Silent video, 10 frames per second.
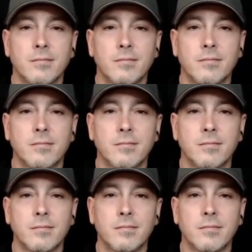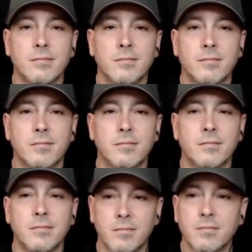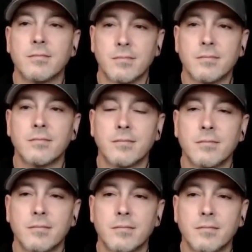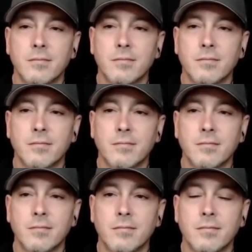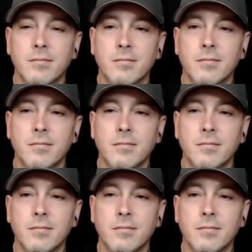This person isn't speaking.